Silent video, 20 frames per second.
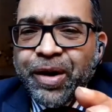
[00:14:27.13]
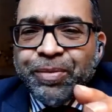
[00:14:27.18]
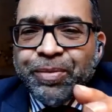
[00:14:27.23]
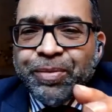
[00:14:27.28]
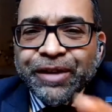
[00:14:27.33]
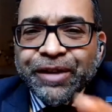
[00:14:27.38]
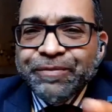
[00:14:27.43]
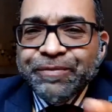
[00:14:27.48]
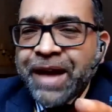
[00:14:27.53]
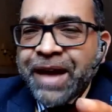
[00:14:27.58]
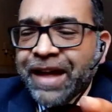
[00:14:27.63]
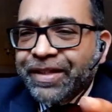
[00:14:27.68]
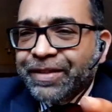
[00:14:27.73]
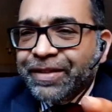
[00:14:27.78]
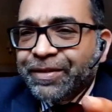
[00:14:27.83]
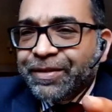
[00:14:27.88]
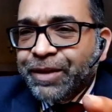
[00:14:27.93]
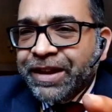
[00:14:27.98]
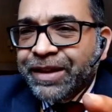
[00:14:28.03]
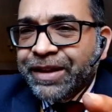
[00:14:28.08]
I believe
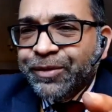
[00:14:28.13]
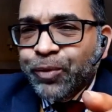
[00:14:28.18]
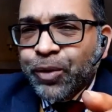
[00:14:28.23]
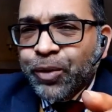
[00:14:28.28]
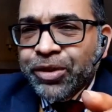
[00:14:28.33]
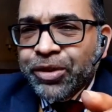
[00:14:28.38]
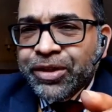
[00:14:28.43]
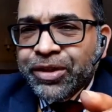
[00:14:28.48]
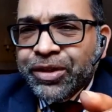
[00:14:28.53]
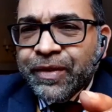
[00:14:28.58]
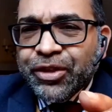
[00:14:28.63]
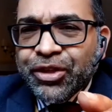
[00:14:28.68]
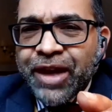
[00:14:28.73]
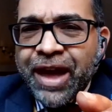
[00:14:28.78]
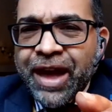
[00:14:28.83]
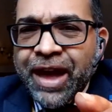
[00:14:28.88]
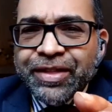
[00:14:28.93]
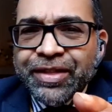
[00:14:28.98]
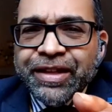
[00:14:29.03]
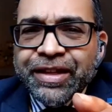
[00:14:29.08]
Matt's been watching the
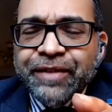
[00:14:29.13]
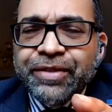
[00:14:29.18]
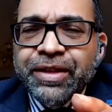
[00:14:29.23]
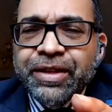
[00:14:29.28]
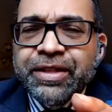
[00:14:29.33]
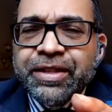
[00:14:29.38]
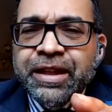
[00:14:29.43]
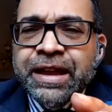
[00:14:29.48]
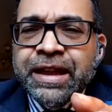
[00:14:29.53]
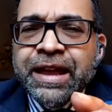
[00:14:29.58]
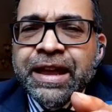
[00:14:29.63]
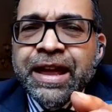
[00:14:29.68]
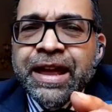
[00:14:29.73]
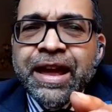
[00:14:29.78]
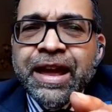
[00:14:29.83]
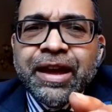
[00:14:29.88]
chat, see if there's any